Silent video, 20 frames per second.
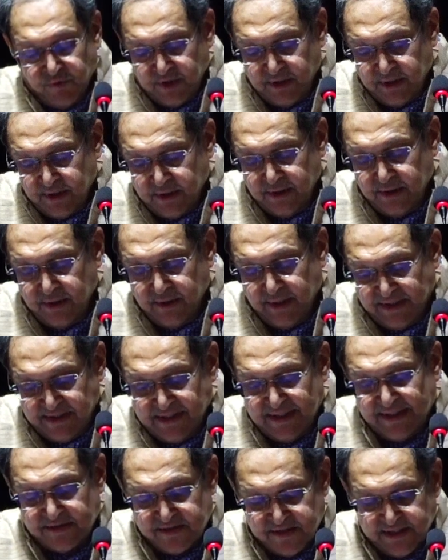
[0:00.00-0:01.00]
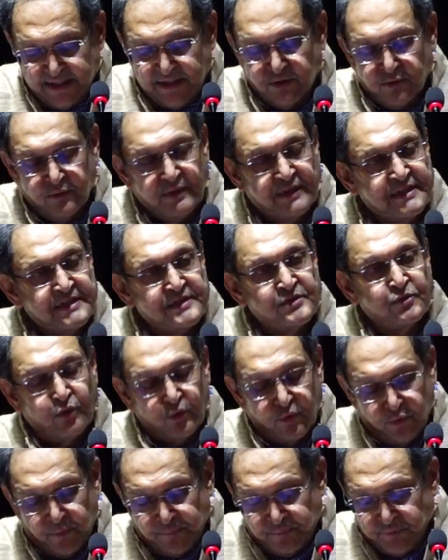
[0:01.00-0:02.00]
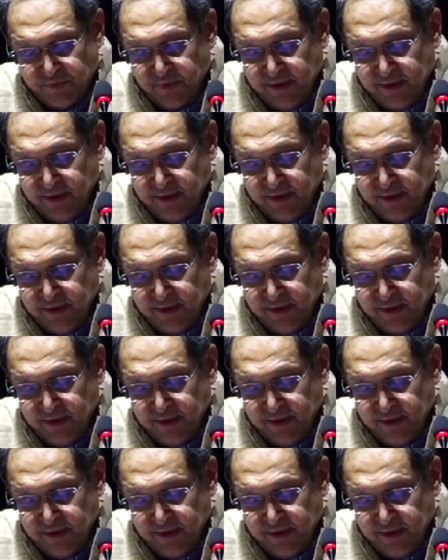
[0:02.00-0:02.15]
and he had sent to his Guru,